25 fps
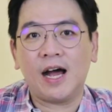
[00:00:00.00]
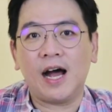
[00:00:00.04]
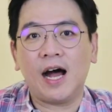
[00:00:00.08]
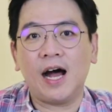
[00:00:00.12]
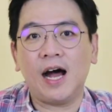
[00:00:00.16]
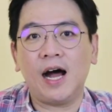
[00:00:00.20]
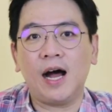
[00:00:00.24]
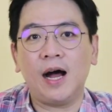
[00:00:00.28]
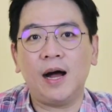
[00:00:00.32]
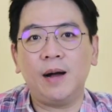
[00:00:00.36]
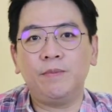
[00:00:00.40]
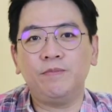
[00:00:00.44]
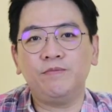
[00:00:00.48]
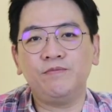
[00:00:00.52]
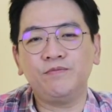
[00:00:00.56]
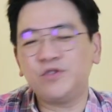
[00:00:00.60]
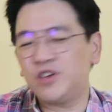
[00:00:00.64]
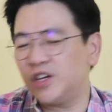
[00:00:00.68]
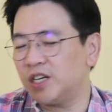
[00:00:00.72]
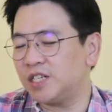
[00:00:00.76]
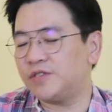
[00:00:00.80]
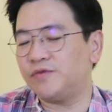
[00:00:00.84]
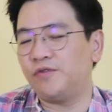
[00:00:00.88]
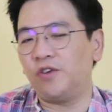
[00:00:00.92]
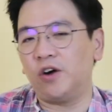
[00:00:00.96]
Um,
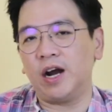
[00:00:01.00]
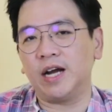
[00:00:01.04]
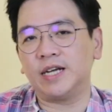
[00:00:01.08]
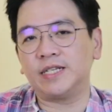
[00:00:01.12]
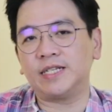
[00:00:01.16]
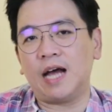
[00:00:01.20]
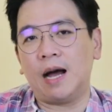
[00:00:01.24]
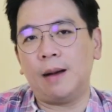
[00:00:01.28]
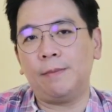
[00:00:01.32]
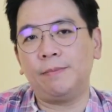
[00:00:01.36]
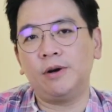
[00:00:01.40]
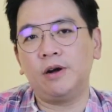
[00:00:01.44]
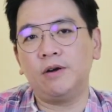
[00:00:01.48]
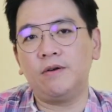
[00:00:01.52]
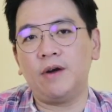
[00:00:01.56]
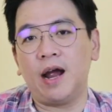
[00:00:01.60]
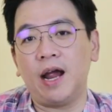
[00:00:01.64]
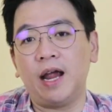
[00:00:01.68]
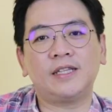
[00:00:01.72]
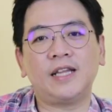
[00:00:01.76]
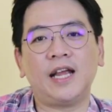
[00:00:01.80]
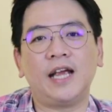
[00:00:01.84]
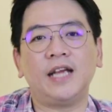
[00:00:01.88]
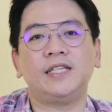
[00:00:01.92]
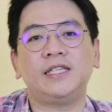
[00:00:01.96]
just for example,
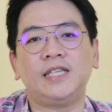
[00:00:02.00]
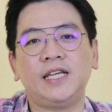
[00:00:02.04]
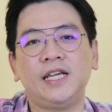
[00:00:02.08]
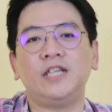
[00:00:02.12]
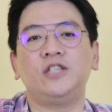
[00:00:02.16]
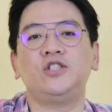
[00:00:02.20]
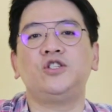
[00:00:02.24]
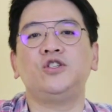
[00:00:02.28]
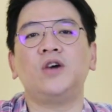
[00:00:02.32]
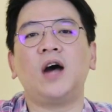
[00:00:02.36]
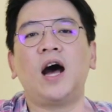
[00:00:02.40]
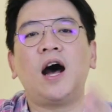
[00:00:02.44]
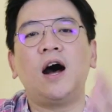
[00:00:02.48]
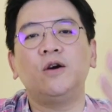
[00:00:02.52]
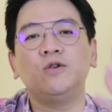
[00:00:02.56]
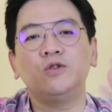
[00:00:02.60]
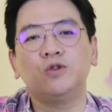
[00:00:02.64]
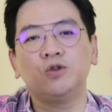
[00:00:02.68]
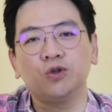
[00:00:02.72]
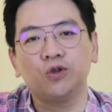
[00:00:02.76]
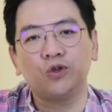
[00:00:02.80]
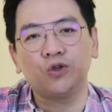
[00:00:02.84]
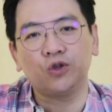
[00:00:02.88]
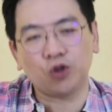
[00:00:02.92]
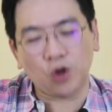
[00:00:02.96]
right, they teach you how
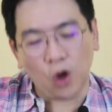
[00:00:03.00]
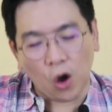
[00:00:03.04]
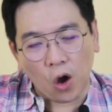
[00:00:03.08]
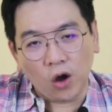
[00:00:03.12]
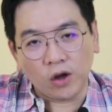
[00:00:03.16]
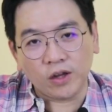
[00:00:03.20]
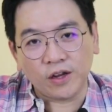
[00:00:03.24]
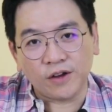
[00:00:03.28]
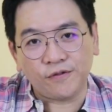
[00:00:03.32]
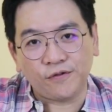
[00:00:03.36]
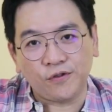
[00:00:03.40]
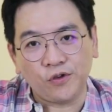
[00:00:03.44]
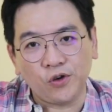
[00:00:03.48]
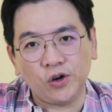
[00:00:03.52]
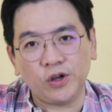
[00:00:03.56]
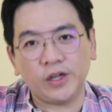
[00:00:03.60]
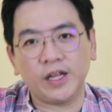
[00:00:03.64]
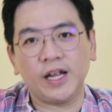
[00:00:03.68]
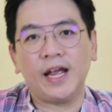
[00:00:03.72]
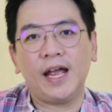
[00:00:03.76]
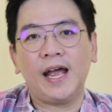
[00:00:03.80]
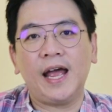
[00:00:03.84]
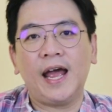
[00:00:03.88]
to store the food